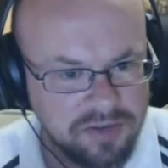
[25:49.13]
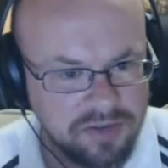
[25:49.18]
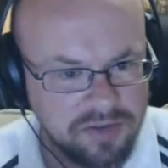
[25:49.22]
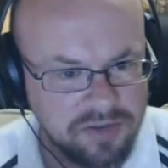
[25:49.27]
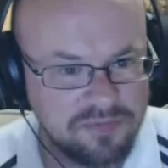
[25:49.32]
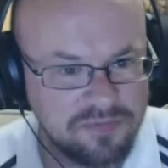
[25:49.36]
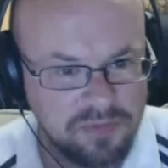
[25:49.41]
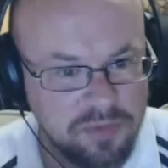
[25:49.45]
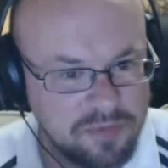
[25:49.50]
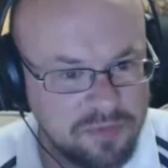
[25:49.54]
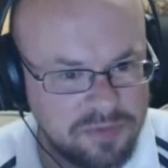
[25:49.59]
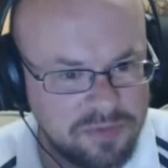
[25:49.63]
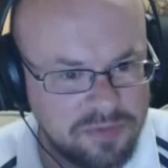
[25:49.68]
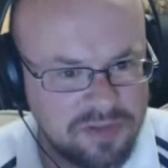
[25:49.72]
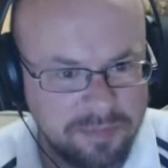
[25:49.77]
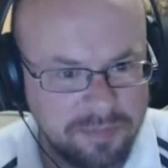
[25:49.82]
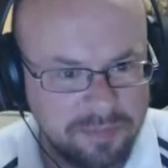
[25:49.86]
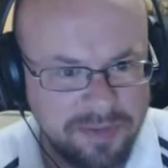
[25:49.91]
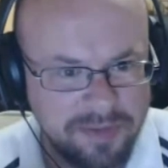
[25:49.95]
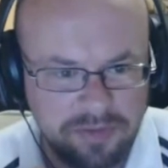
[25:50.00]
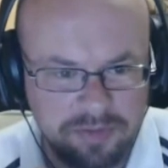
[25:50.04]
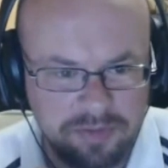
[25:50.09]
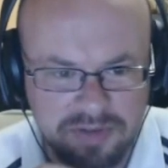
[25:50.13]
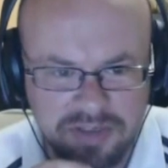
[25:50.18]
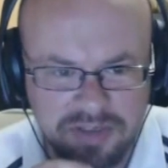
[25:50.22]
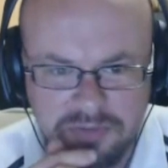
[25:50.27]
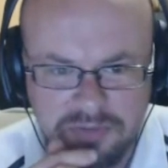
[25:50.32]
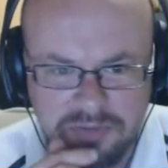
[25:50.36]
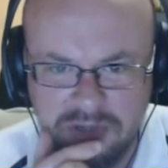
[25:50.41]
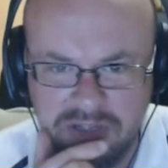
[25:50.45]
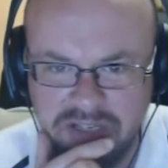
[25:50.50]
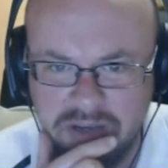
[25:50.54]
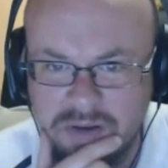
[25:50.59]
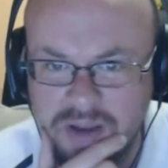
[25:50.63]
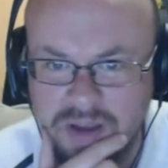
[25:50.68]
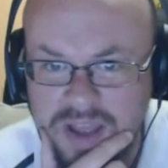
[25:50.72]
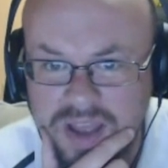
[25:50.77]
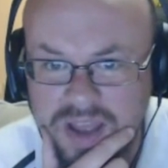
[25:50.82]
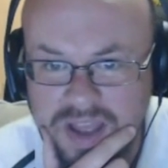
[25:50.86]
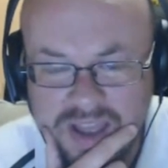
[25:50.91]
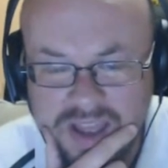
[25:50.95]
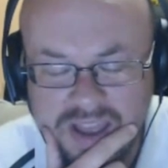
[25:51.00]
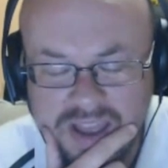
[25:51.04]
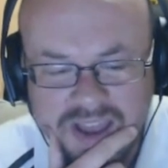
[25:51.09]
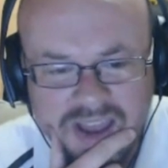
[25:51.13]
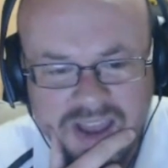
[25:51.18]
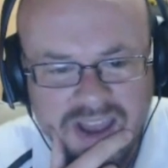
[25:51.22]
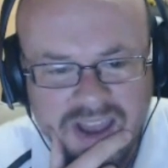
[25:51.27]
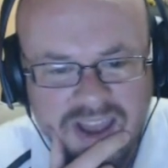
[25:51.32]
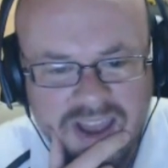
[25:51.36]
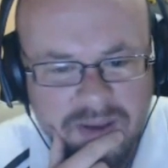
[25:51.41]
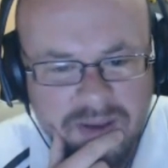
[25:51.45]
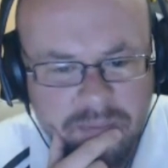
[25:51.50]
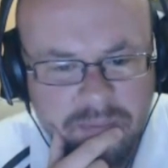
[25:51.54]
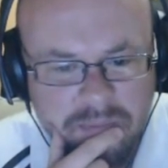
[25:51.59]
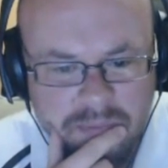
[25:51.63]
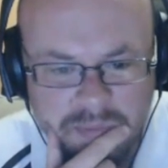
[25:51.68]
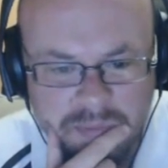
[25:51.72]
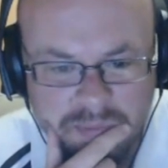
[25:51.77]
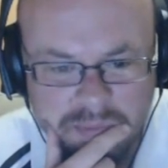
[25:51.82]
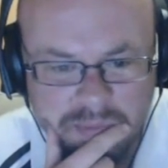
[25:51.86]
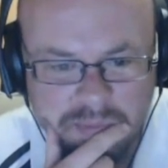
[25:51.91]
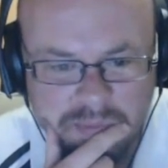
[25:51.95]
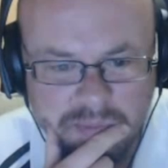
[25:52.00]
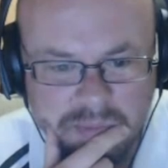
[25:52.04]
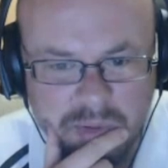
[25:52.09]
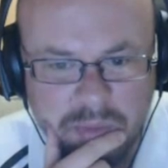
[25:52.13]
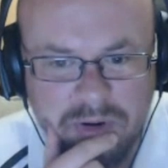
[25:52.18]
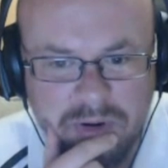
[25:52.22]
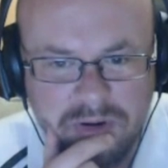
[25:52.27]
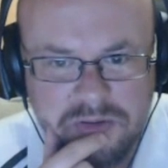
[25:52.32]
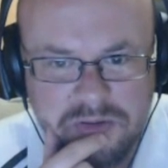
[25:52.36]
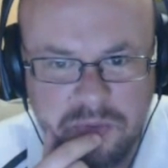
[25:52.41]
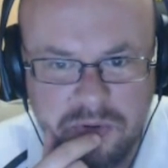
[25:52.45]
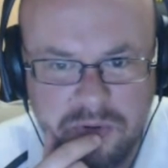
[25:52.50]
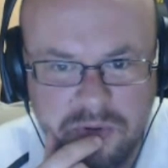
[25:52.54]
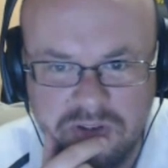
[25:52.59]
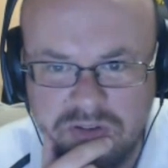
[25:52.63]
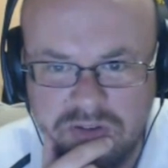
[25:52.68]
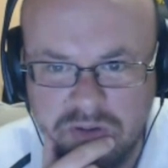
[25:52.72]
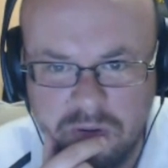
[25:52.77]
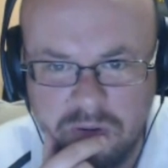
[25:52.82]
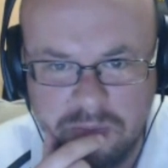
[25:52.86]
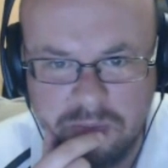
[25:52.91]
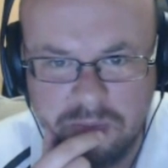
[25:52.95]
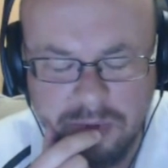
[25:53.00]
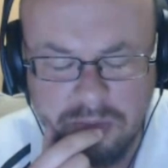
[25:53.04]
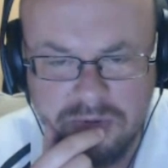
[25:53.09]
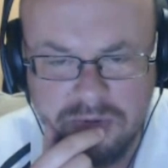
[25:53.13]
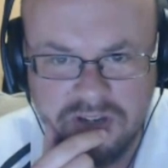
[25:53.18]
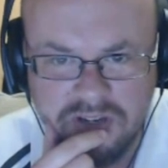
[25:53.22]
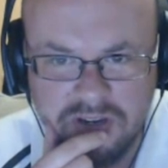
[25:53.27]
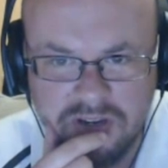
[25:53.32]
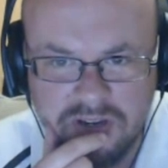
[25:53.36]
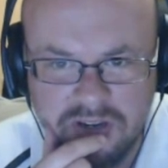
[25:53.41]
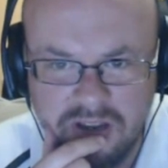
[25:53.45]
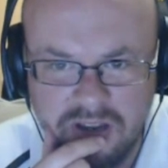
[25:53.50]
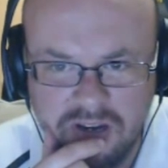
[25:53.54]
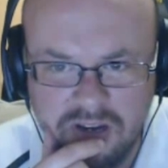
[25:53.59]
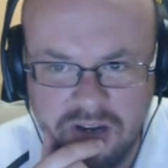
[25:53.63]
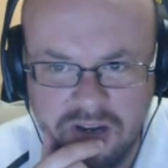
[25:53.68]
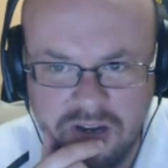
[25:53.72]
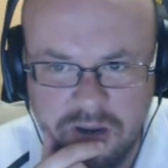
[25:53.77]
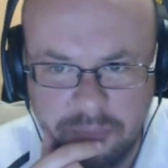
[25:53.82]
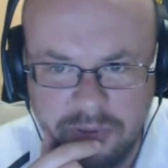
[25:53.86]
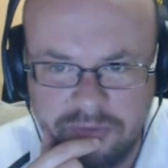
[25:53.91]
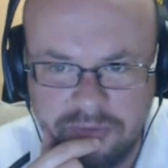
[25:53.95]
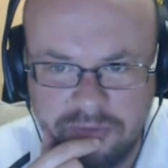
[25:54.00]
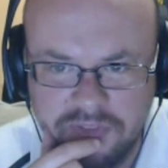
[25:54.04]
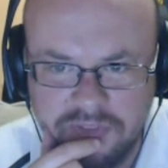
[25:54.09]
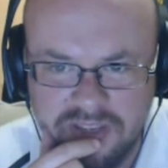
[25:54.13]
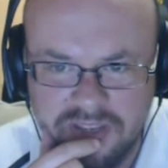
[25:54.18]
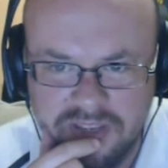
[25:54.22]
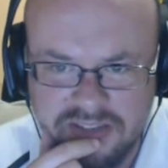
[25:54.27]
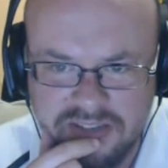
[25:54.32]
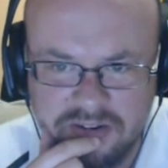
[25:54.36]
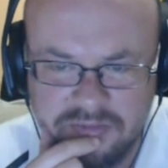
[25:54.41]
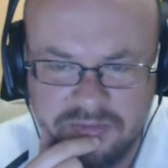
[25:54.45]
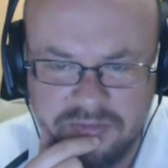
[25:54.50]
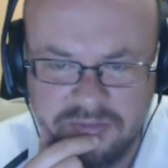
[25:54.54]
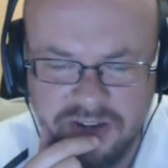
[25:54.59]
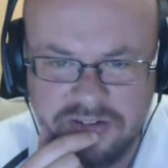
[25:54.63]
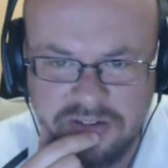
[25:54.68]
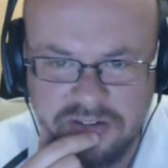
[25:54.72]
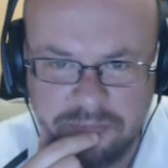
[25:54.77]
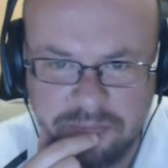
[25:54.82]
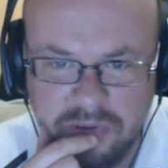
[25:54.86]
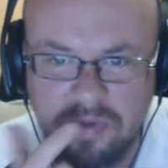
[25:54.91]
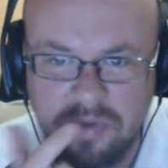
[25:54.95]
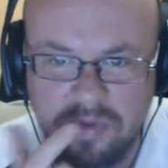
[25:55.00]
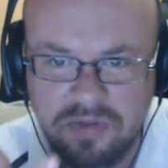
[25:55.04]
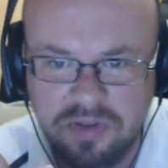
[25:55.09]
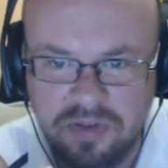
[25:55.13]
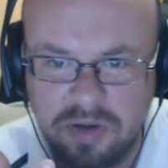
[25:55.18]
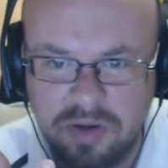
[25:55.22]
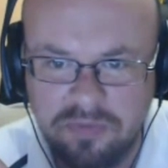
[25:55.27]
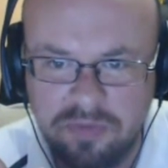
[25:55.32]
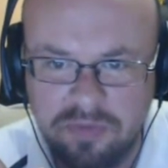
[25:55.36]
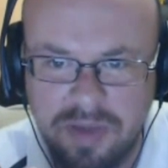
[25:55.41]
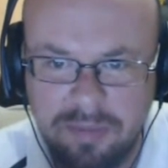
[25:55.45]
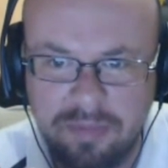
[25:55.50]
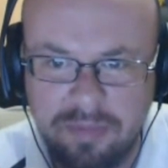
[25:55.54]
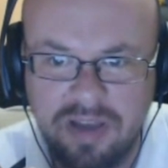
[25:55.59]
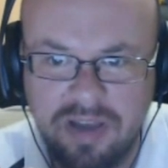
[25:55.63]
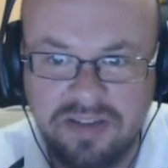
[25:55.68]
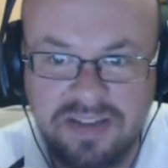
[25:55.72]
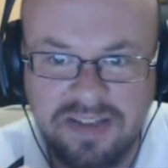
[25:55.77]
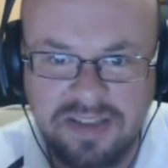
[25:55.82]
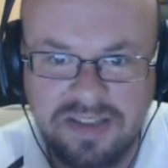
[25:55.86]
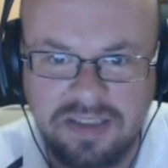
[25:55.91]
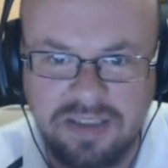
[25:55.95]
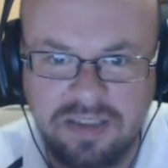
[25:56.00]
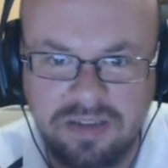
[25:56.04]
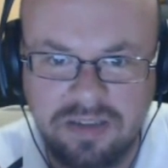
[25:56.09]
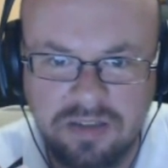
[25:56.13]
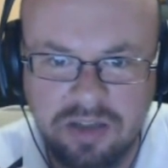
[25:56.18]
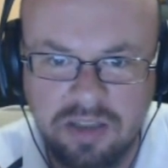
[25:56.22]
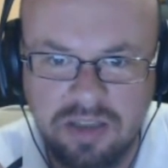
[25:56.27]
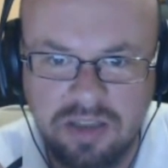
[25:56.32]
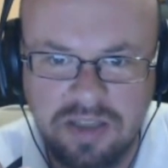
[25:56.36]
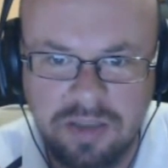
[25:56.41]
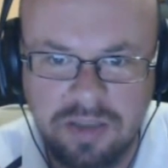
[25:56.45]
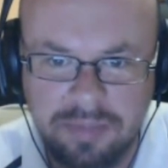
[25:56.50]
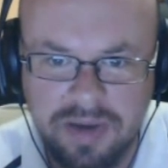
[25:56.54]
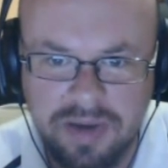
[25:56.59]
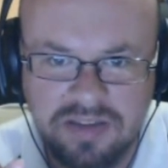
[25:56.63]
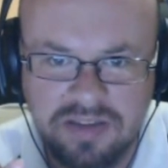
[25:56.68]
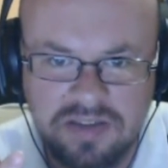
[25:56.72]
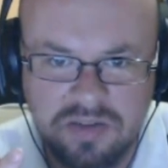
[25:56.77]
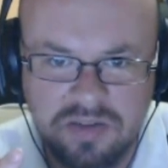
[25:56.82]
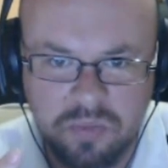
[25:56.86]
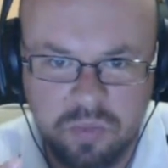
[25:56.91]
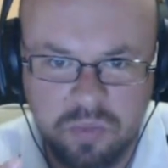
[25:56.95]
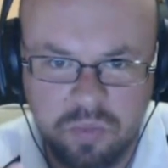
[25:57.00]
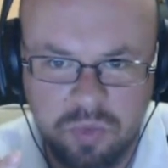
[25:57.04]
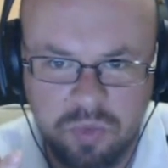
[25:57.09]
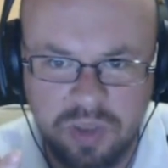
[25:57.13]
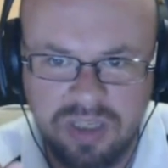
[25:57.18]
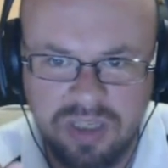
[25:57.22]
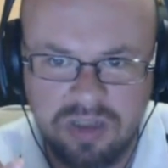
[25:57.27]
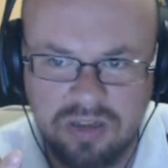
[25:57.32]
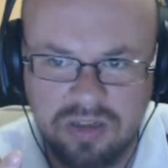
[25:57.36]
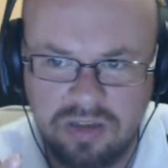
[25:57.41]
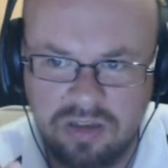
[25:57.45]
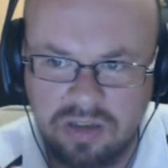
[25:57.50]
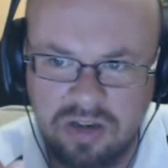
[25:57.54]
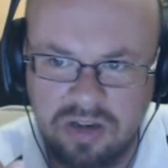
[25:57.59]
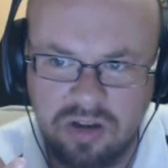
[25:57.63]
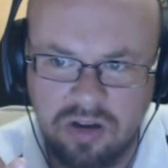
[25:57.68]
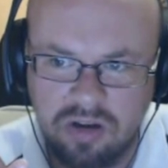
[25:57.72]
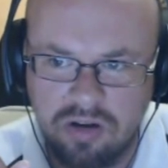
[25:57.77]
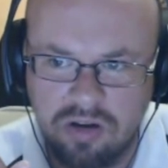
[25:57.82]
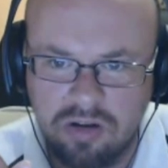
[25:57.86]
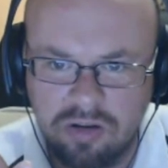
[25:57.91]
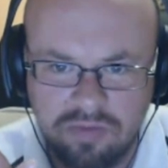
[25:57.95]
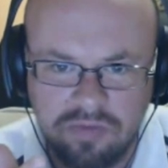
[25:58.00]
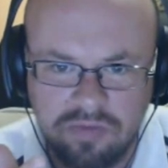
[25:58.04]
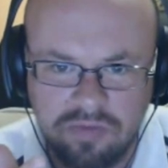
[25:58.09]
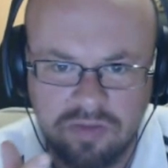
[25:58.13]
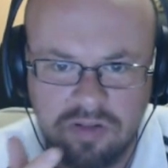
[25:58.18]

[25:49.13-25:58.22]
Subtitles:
foods come into it as well now. But what I was wanting to talk about was a couple of things that have actually both come from MIT in the past week and a half.